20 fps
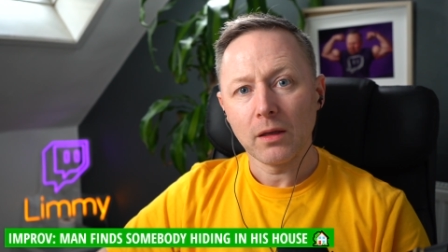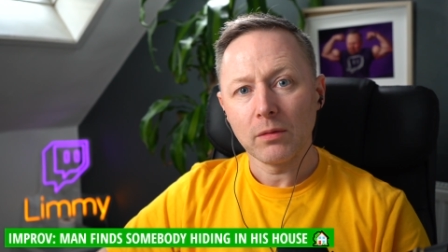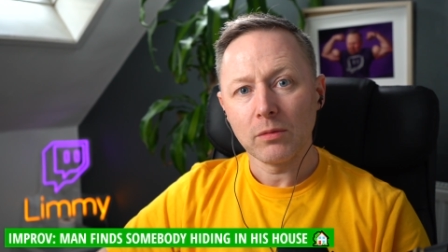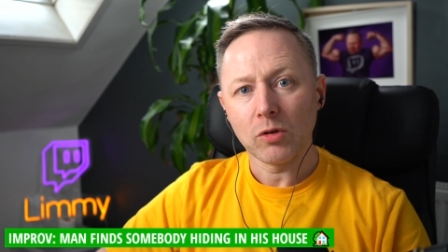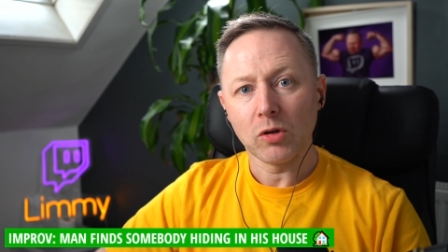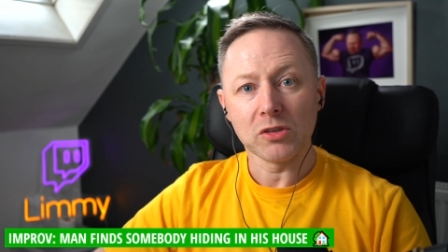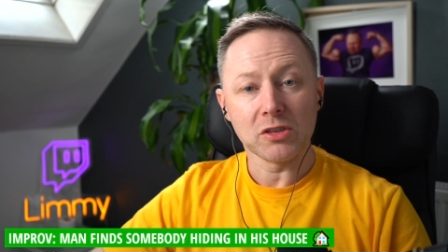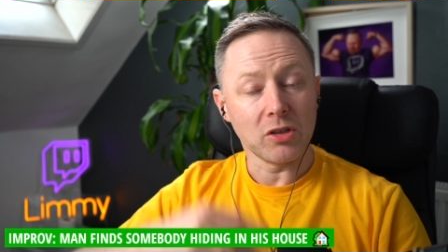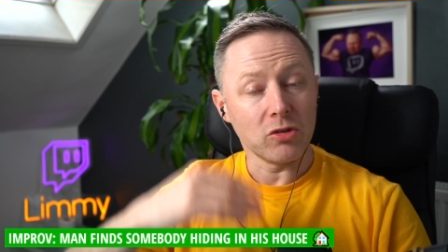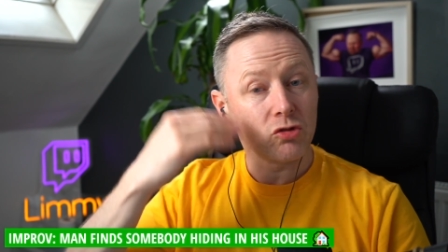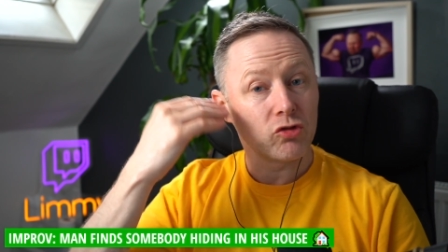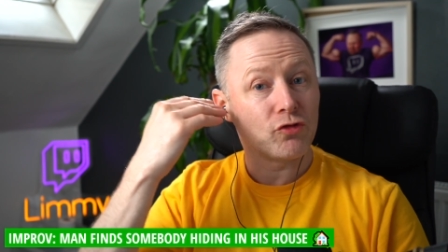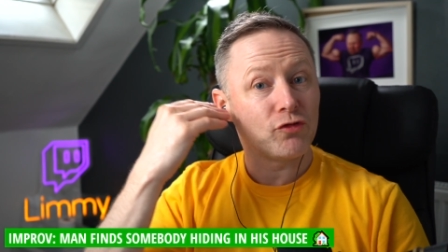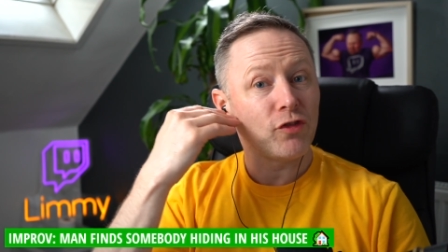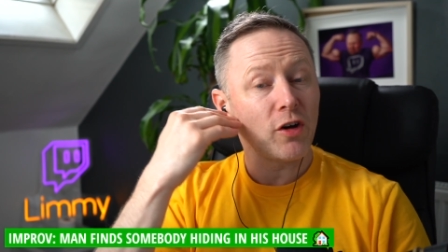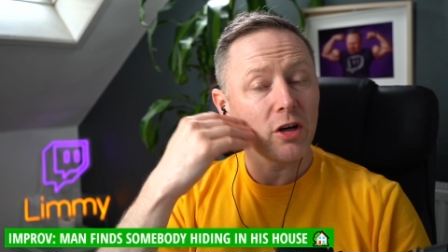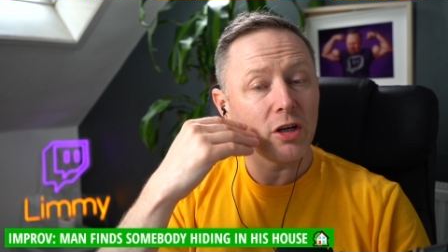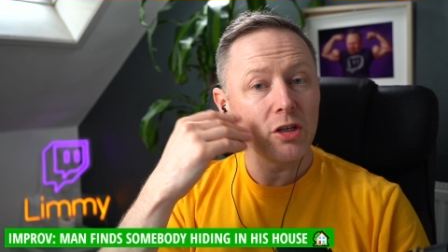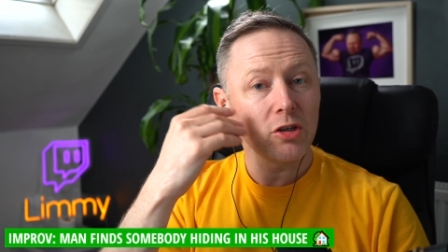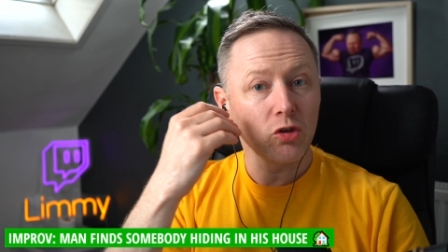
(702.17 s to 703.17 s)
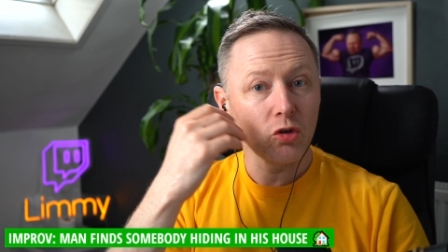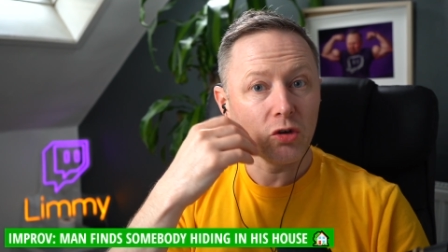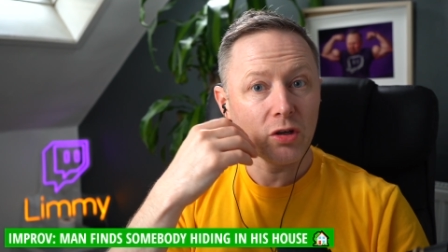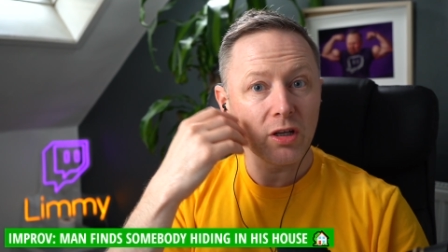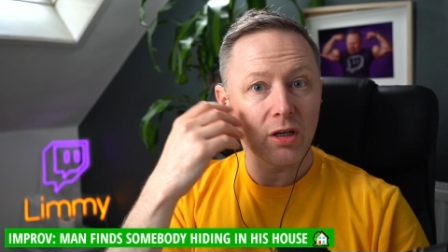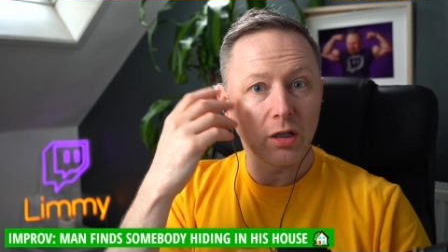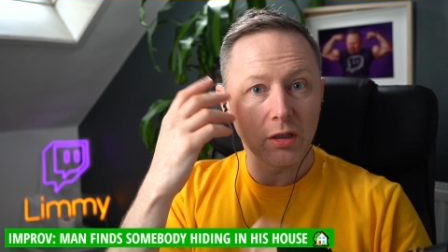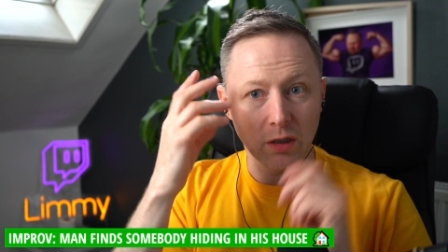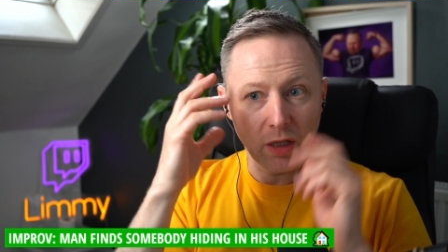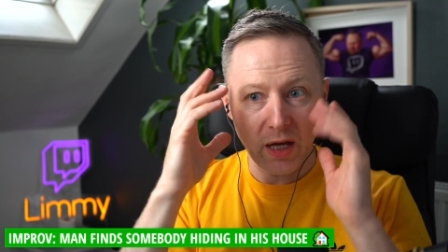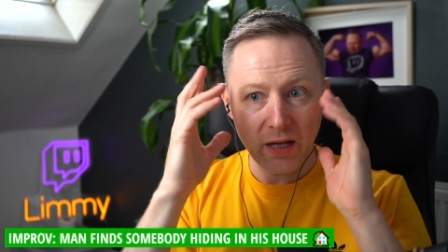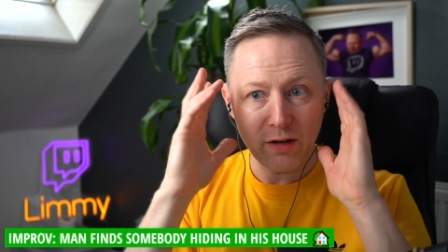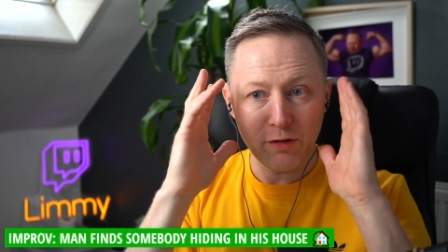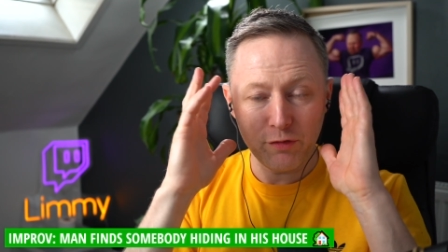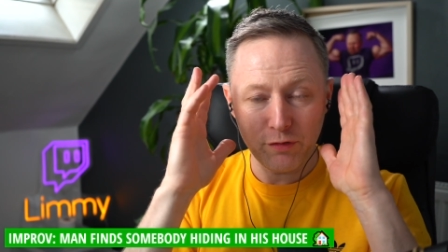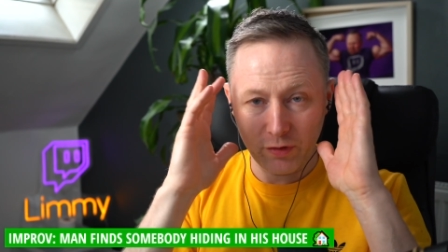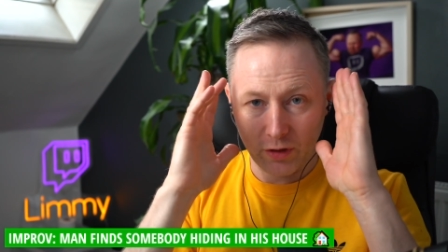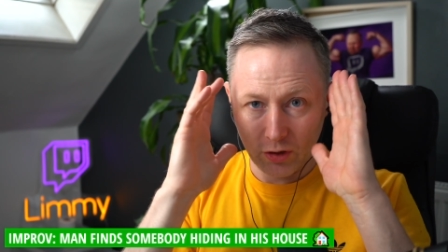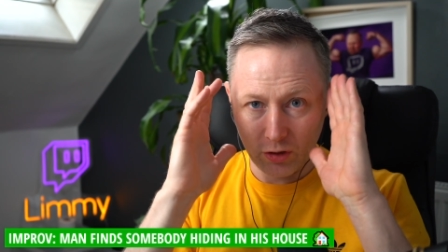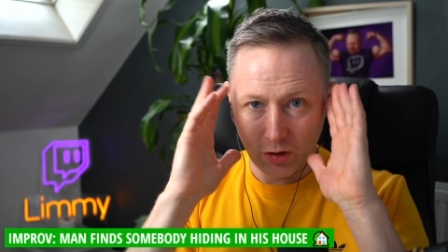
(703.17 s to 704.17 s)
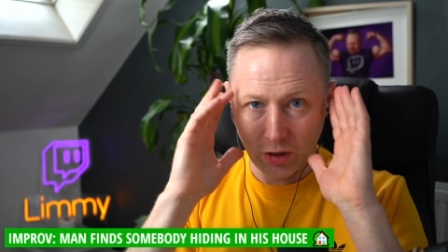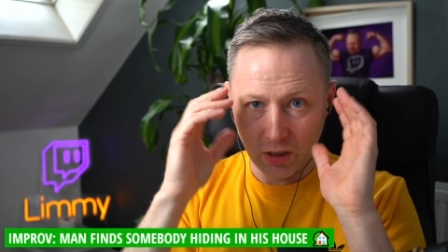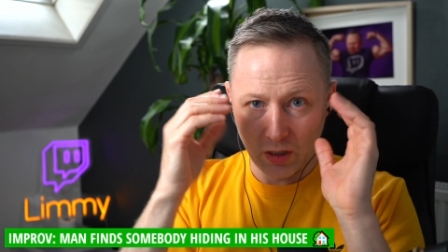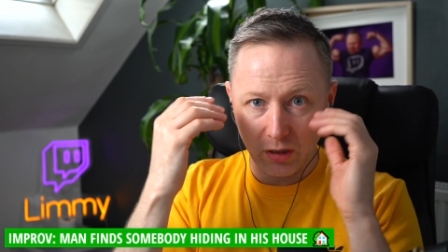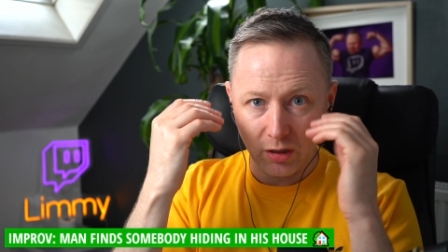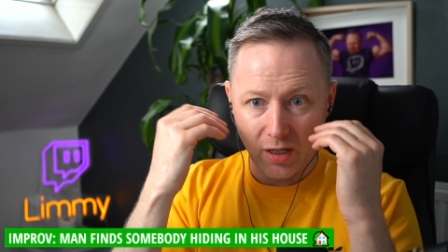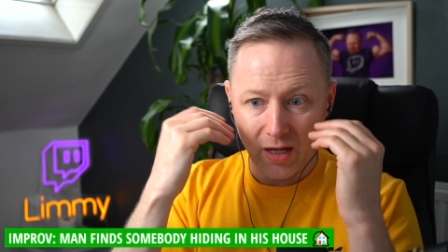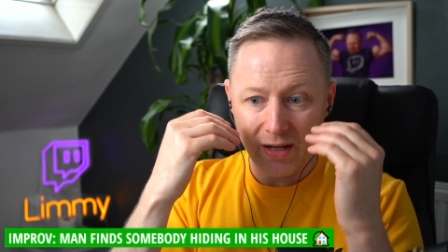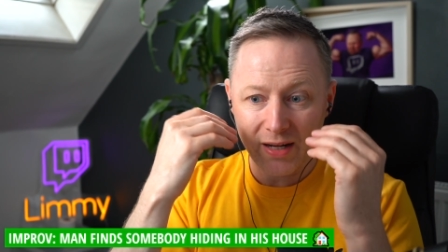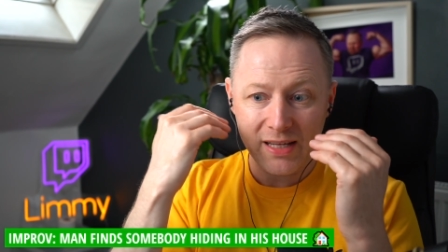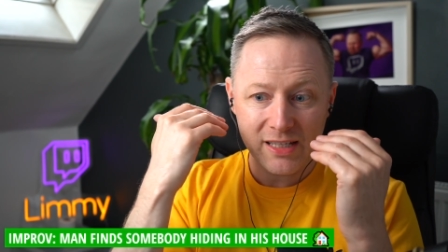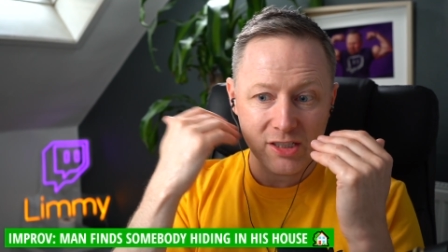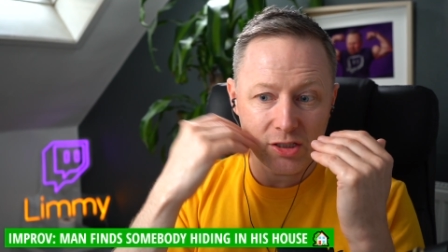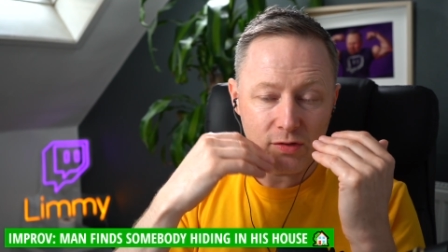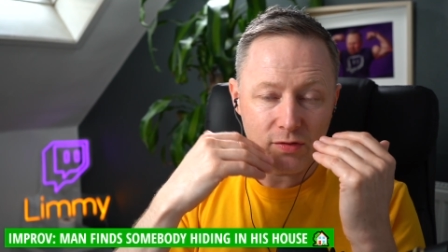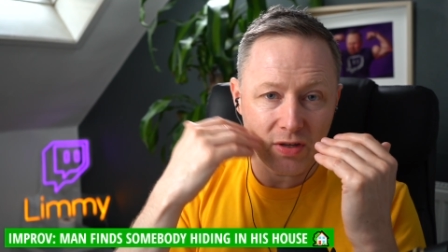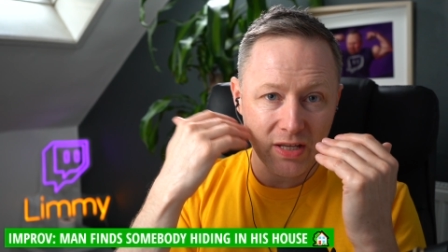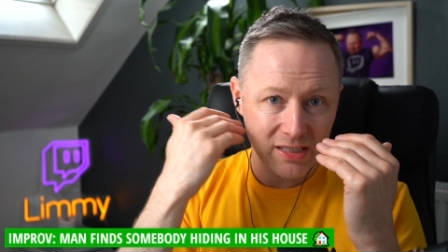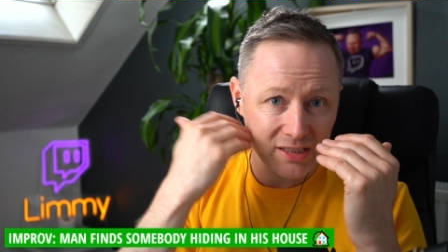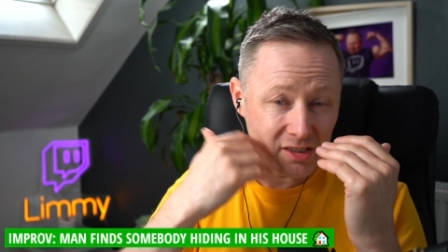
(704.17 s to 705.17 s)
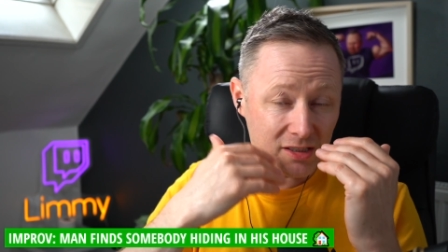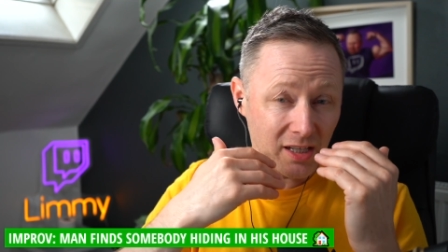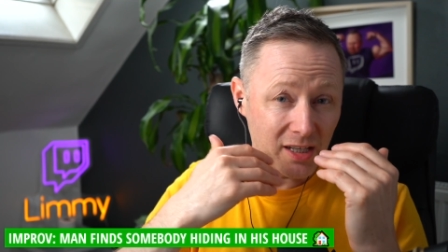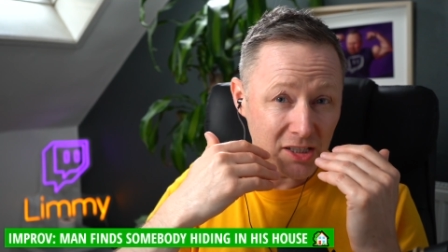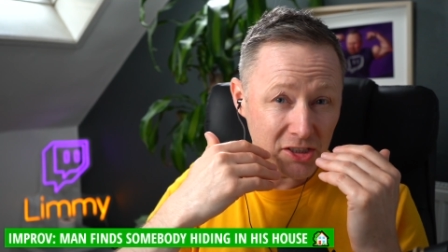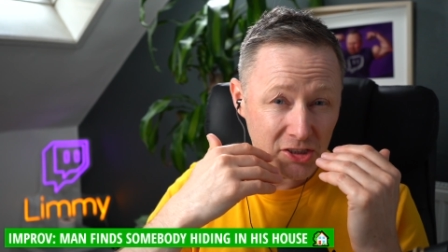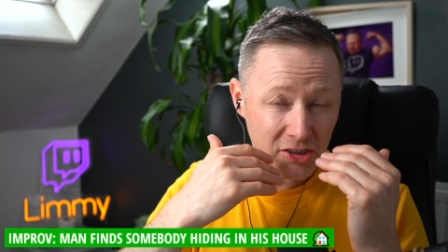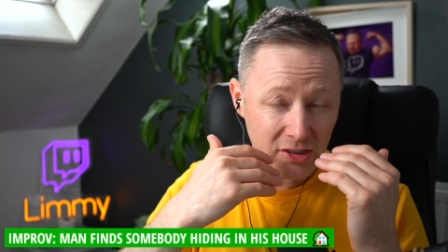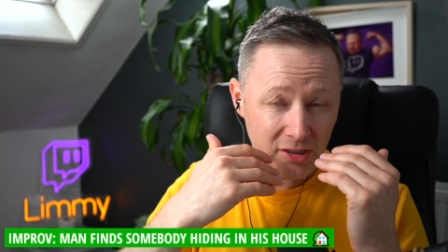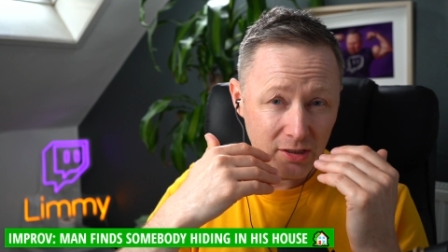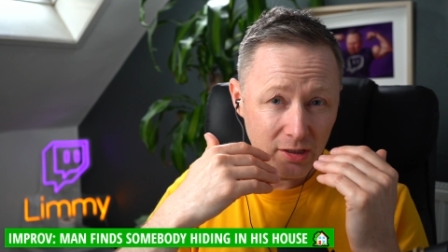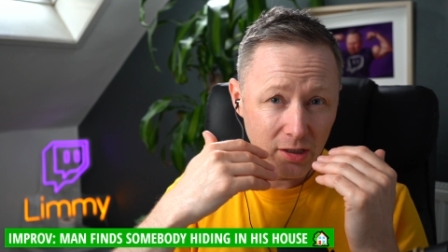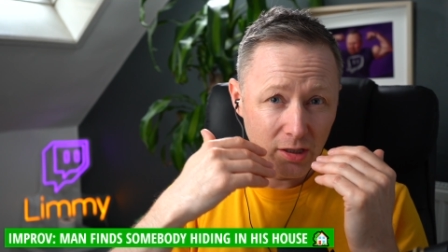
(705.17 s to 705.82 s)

Because it fucking, you know, clarify, the clarity, see if you get slashed,